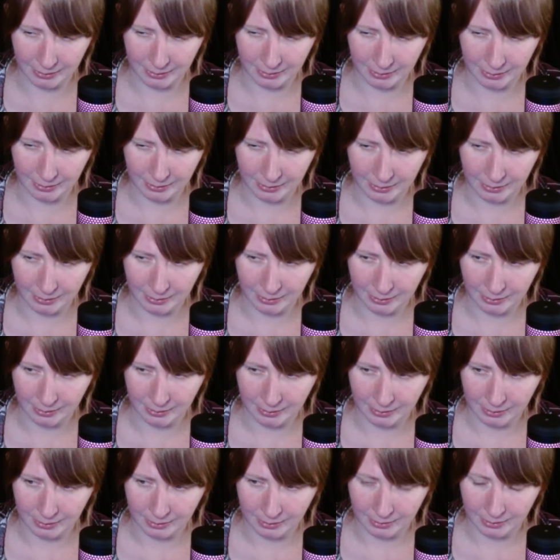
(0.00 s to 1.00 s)

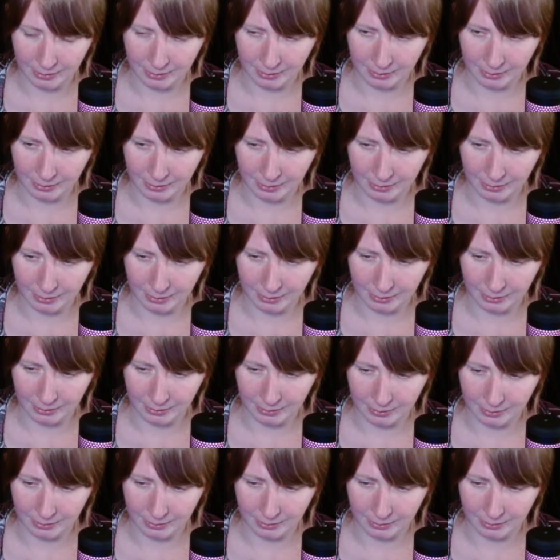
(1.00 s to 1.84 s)
(silence)